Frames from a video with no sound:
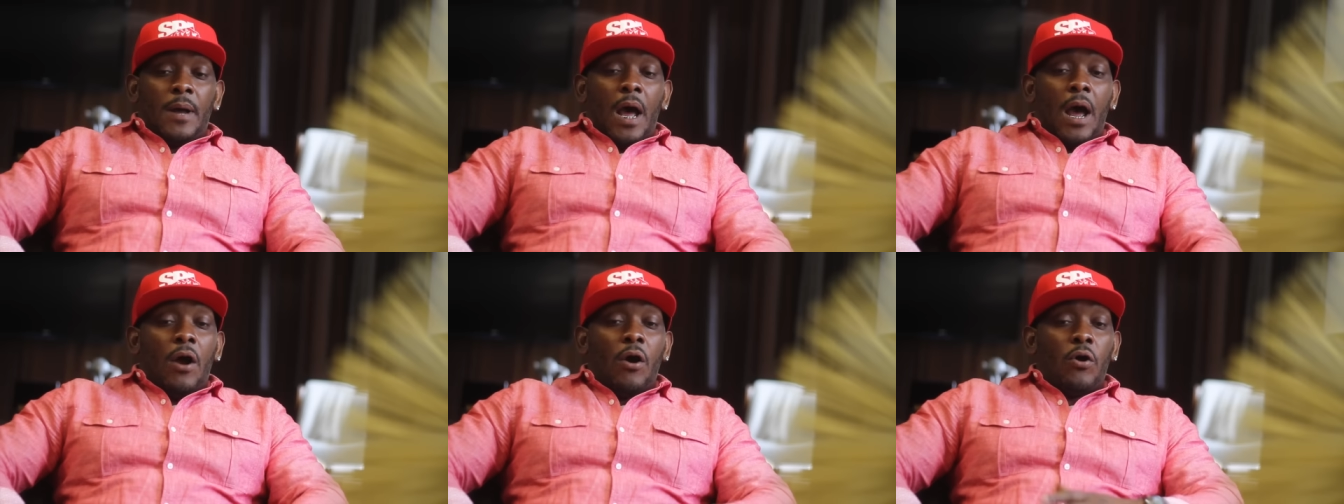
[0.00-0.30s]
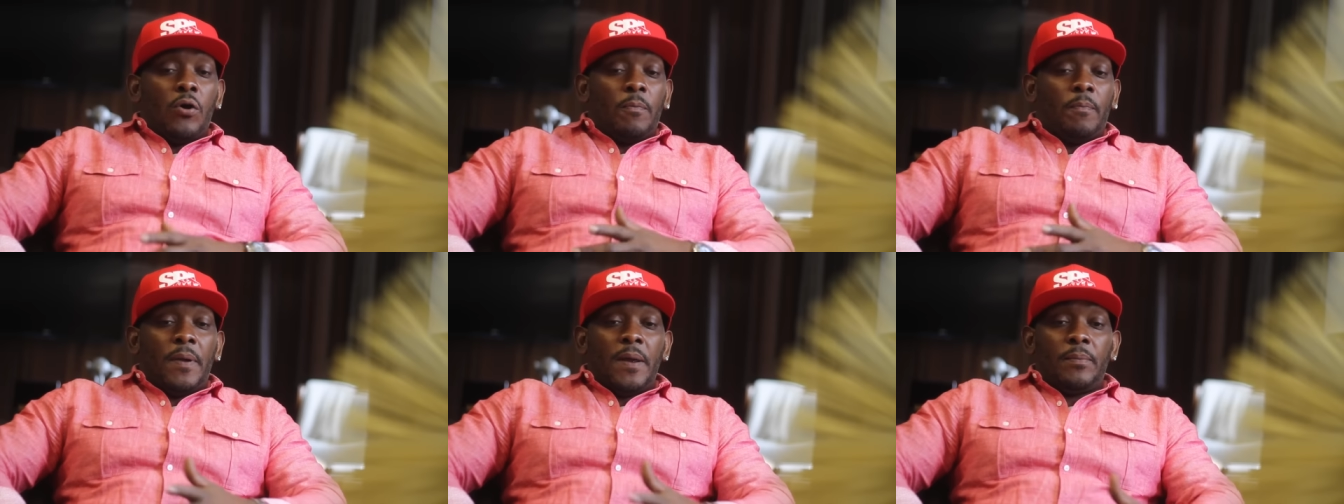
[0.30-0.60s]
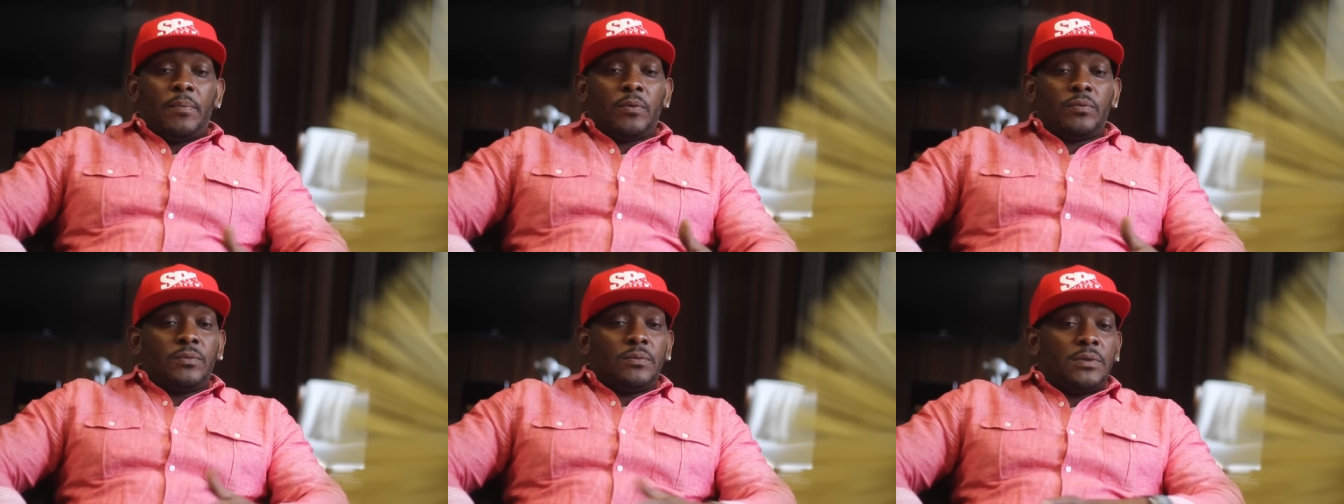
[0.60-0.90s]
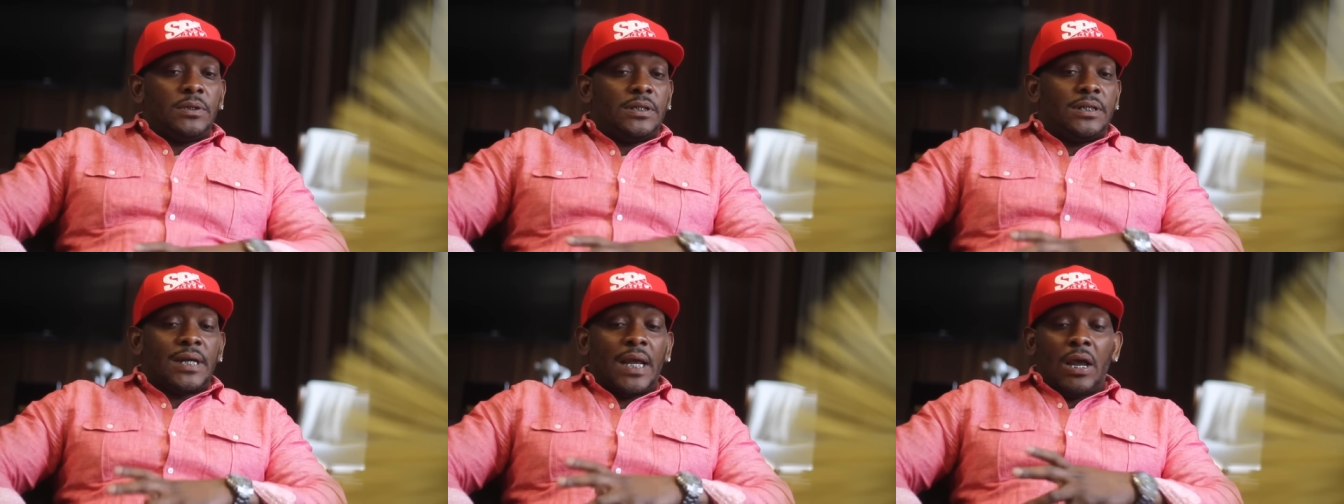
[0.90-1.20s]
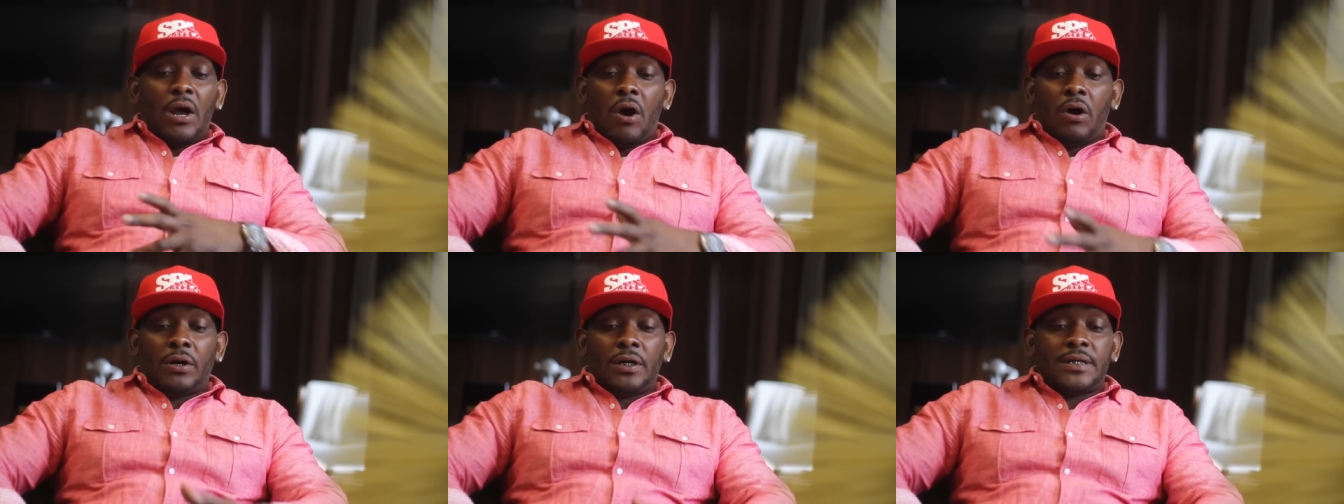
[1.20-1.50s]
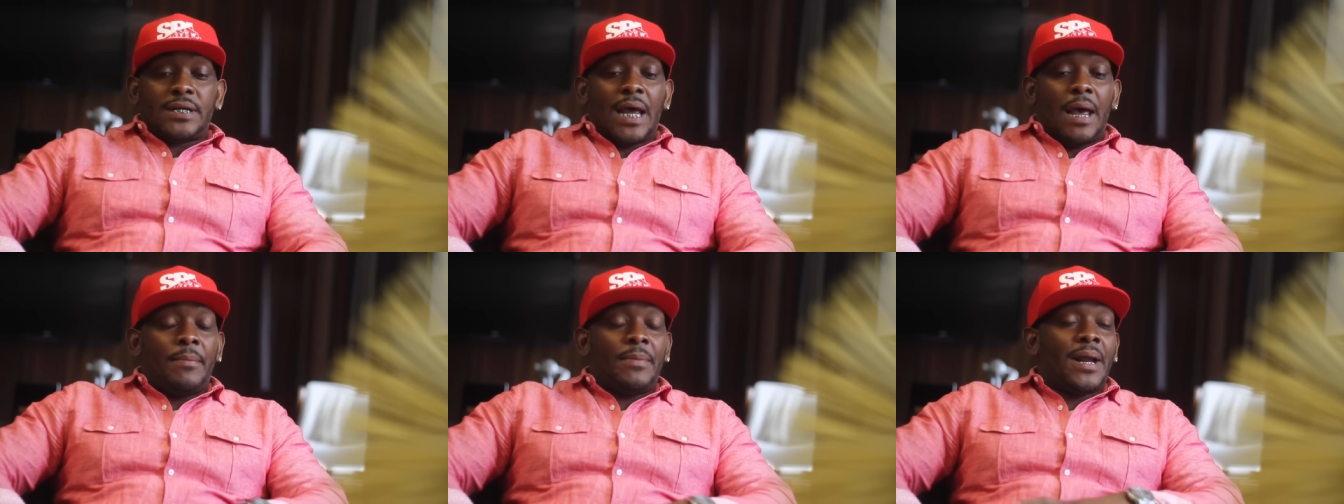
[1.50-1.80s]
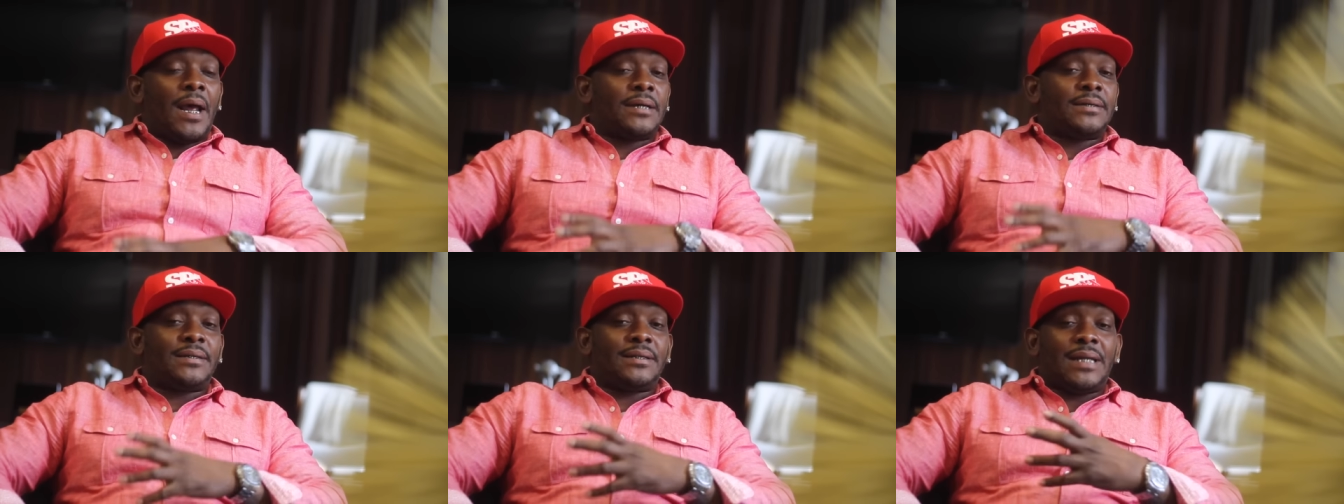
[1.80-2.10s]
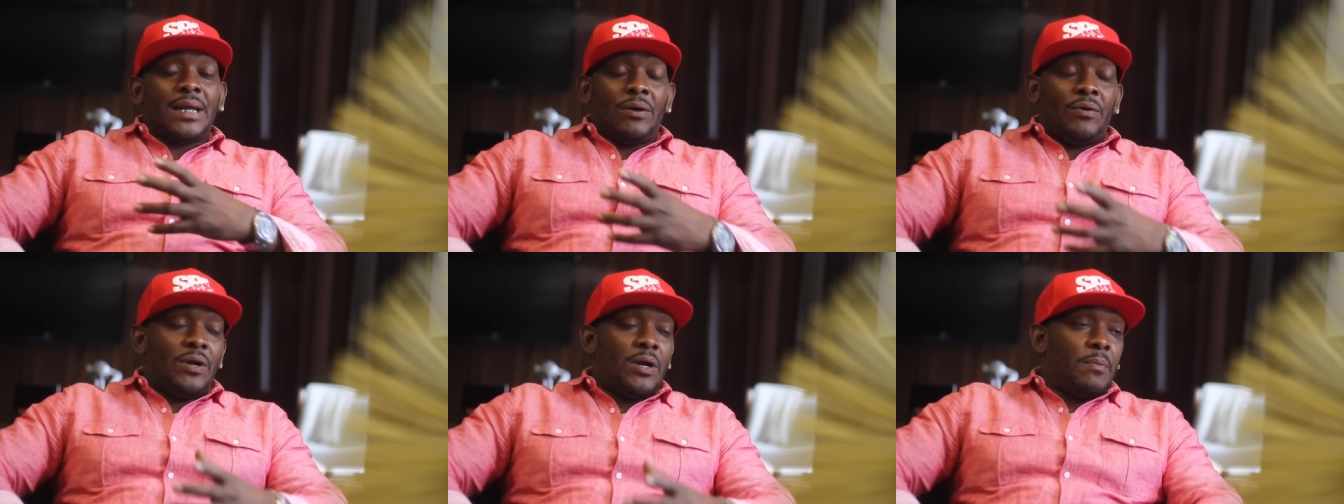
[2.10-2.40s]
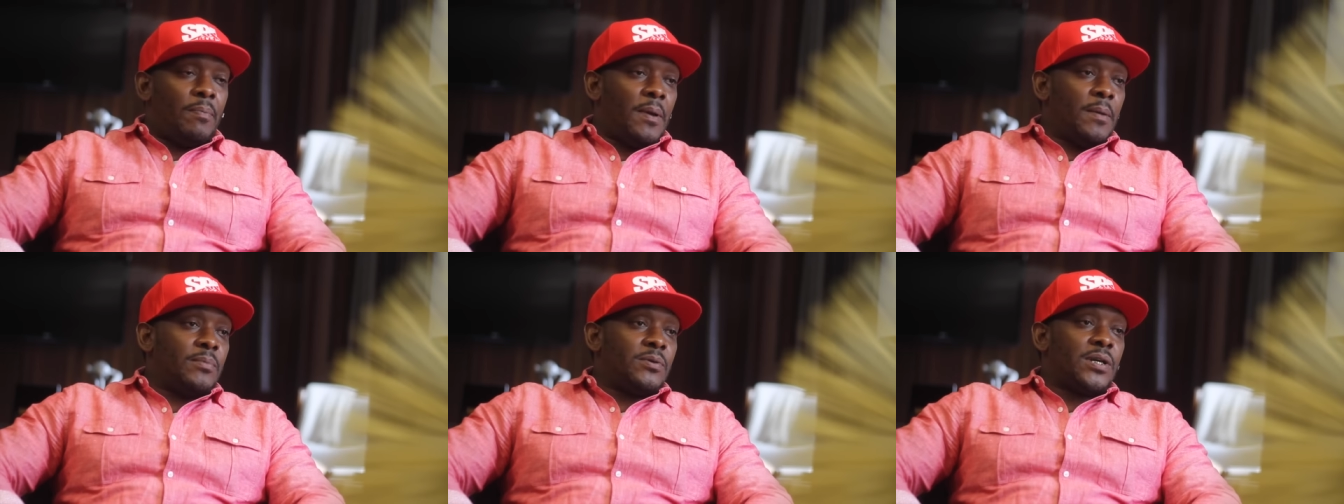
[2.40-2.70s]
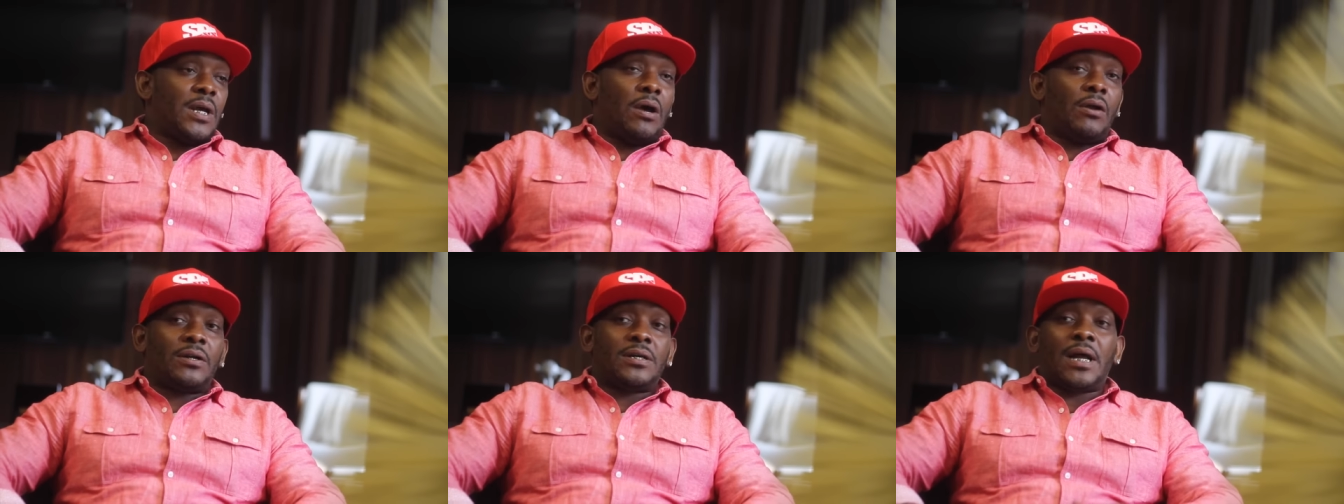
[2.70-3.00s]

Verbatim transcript: I heard people say all the time, and I still hear people say all the